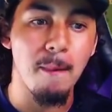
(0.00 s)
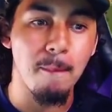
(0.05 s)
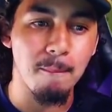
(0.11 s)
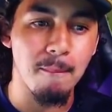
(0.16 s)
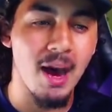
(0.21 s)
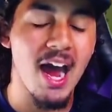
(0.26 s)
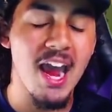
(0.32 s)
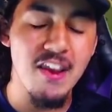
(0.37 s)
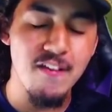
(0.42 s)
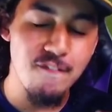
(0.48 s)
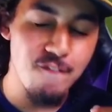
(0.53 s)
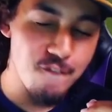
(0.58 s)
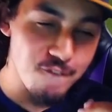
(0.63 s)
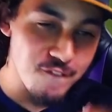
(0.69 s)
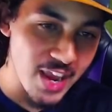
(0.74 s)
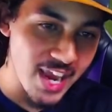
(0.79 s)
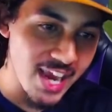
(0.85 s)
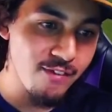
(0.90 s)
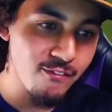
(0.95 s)
my
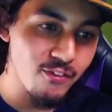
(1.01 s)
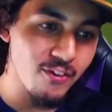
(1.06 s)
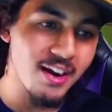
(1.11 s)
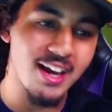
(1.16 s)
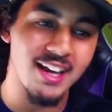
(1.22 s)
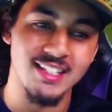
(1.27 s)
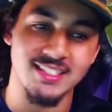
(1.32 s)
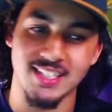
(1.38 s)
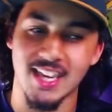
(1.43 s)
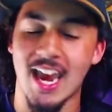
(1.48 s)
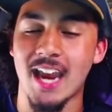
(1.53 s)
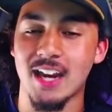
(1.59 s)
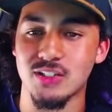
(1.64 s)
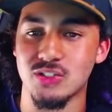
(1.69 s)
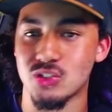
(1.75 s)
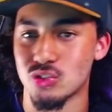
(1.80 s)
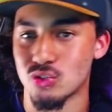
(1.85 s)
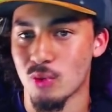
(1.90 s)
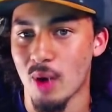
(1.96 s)
favorite attack
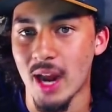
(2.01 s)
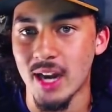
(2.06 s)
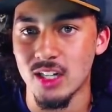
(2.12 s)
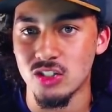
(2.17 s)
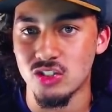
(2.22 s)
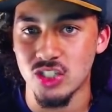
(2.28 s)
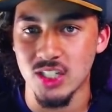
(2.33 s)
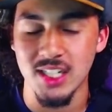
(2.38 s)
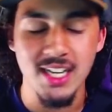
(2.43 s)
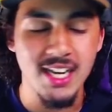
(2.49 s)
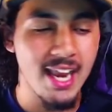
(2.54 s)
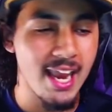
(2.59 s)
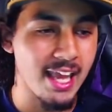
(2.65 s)
strategy.